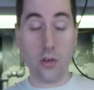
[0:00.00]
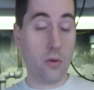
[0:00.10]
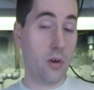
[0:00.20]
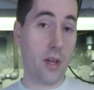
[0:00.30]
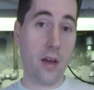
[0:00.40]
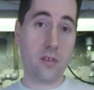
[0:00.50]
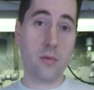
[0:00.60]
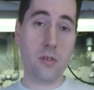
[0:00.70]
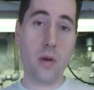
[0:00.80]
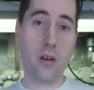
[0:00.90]
you already have some
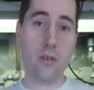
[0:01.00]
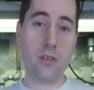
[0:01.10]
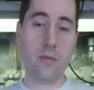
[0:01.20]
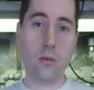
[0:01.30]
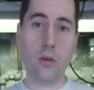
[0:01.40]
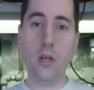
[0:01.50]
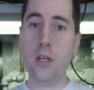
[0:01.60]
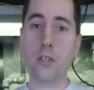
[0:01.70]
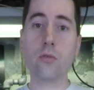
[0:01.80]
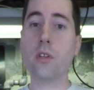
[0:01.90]
of these batteries for,
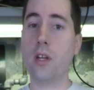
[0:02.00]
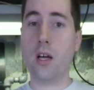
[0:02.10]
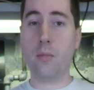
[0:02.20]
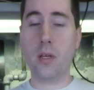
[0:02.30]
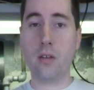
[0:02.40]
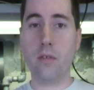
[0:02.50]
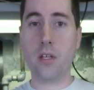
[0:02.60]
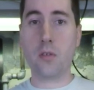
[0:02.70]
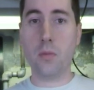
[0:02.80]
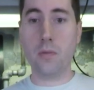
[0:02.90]
it's really not a big
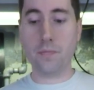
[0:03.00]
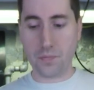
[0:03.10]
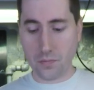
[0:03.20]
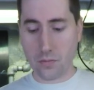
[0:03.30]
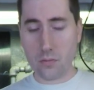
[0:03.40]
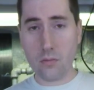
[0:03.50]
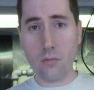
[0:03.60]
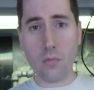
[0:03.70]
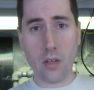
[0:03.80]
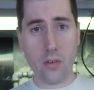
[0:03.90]
investment.
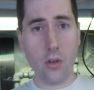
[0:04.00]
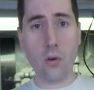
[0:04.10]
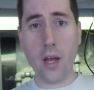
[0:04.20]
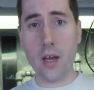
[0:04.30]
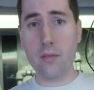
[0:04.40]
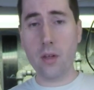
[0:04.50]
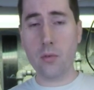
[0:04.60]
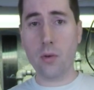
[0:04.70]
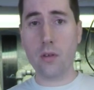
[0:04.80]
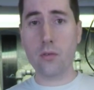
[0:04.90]
If you don't have an
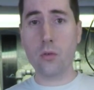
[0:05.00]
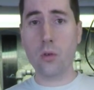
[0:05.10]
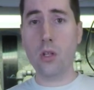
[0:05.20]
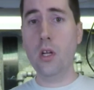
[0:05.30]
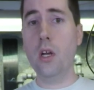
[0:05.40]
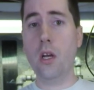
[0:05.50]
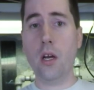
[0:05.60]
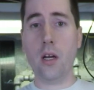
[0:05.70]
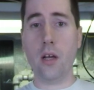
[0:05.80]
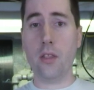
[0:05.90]
M12 tool,
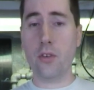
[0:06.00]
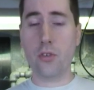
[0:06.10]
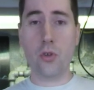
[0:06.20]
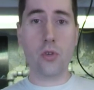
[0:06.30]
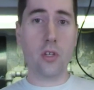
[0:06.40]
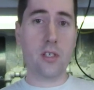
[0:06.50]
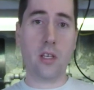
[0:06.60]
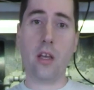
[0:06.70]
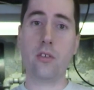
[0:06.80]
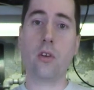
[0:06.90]
there's usually
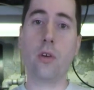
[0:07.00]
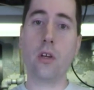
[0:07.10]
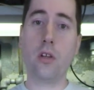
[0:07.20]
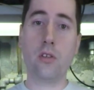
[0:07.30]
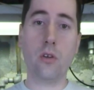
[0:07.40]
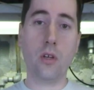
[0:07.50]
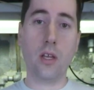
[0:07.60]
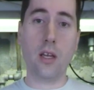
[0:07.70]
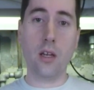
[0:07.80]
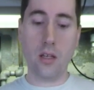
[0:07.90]
sales going on, so you can
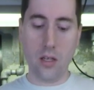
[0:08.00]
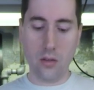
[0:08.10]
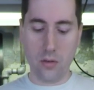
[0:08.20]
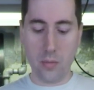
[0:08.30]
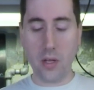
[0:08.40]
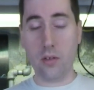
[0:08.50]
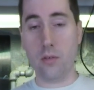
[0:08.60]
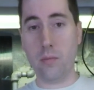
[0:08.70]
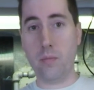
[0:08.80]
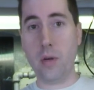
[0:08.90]
get either the
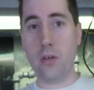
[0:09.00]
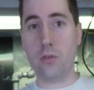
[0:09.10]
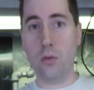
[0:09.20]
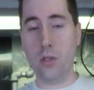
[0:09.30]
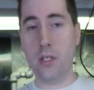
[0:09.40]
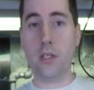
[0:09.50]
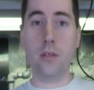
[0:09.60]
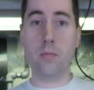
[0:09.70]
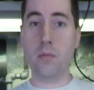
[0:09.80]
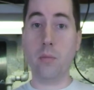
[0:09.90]
bare tool and
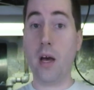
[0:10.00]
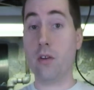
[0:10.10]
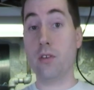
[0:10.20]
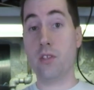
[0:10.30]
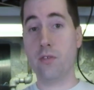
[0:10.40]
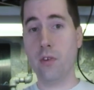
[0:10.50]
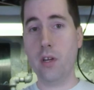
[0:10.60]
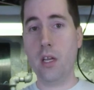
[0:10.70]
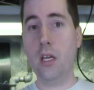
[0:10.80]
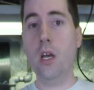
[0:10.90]
then the batteries
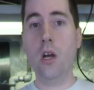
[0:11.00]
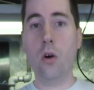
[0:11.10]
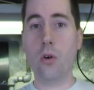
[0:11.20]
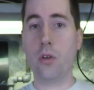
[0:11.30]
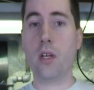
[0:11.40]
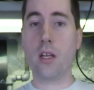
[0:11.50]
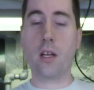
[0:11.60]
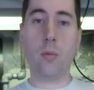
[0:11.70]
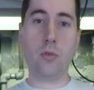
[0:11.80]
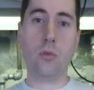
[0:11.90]
free, or you can get a
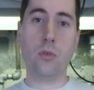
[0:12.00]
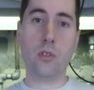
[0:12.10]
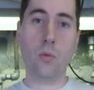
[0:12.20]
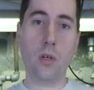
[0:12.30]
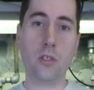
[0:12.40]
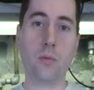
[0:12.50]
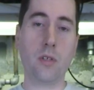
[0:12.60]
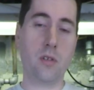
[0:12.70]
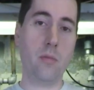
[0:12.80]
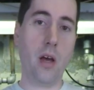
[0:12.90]
couple tools at once
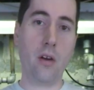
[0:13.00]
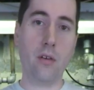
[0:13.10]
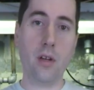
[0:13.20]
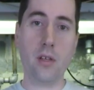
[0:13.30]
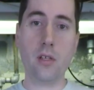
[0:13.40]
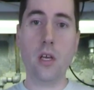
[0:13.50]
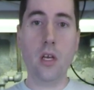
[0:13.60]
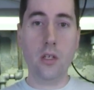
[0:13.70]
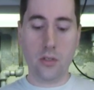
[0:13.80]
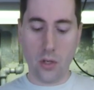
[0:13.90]
with some batteries.
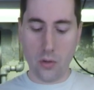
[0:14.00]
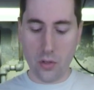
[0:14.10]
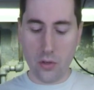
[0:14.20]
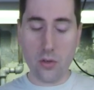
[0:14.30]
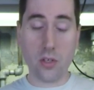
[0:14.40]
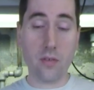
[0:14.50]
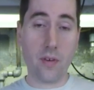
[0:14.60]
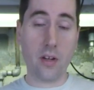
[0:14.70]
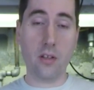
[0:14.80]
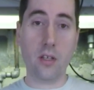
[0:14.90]
So they're usually
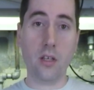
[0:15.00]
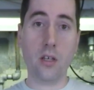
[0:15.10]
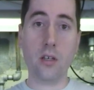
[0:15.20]
fairly